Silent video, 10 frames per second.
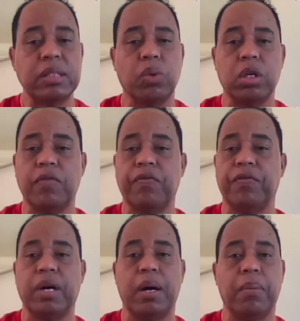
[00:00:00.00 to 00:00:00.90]
one of
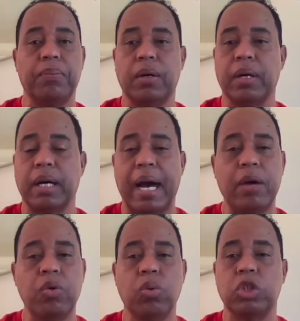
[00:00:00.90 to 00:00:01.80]
a guy
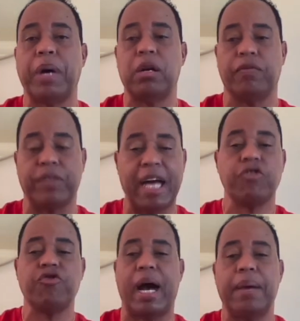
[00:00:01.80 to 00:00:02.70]
who was part of that
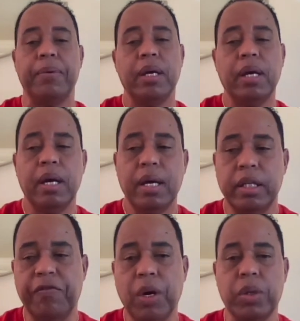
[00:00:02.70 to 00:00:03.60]
tribe.
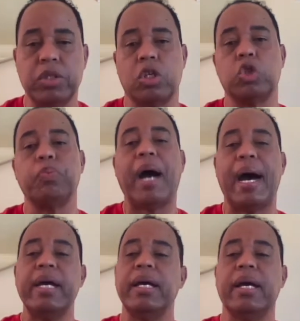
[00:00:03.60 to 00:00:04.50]
They felt was a
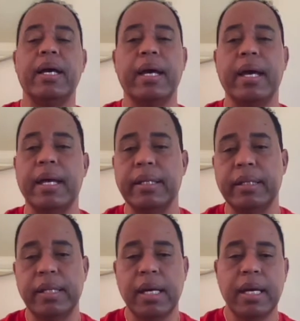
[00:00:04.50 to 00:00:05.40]
spy,
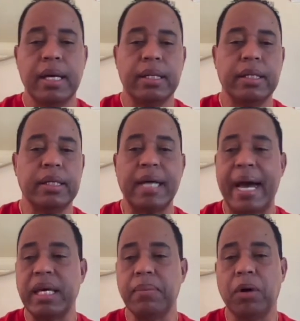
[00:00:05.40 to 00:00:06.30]
and they
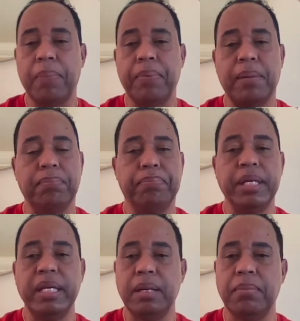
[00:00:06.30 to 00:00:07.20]
tied him up and
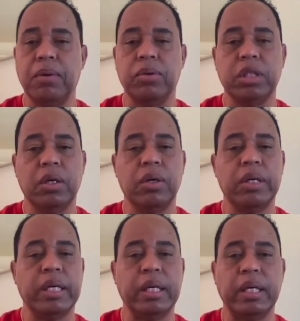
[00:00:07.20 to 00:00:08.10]
beat him until
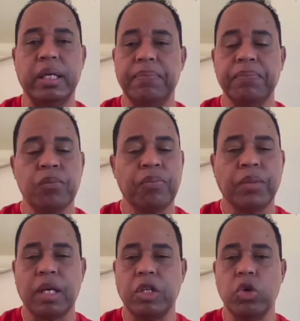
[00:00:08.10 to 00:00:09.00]
he
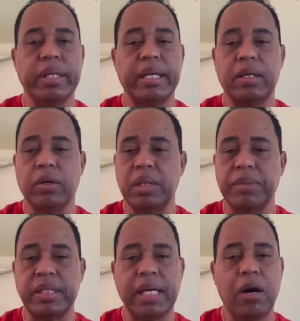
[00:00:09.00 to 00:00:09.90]
urinated on
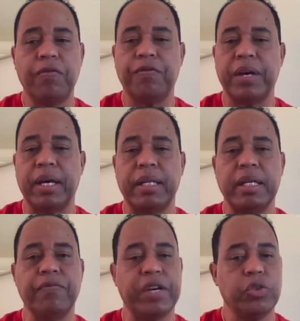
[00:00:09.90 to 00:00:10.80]
himself, and
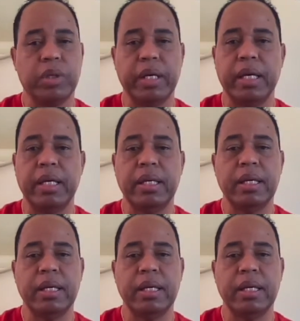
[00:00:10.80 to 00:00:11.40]
eventually